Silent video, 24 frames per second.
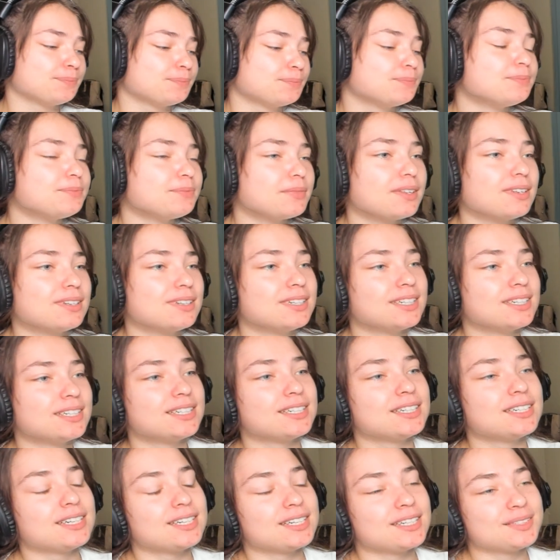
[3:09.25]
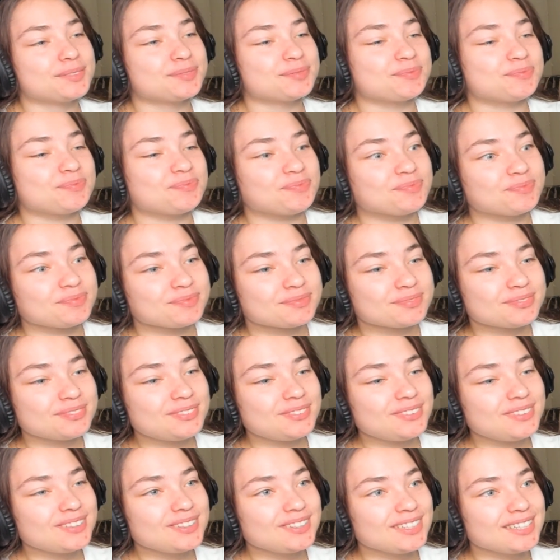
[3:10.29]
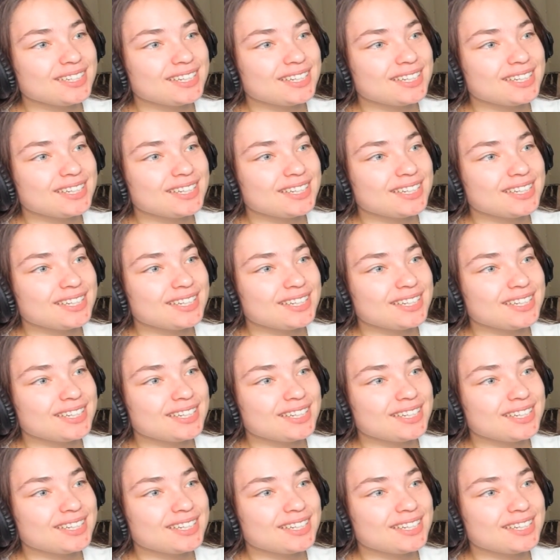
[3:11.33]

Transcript: So I'ma you feel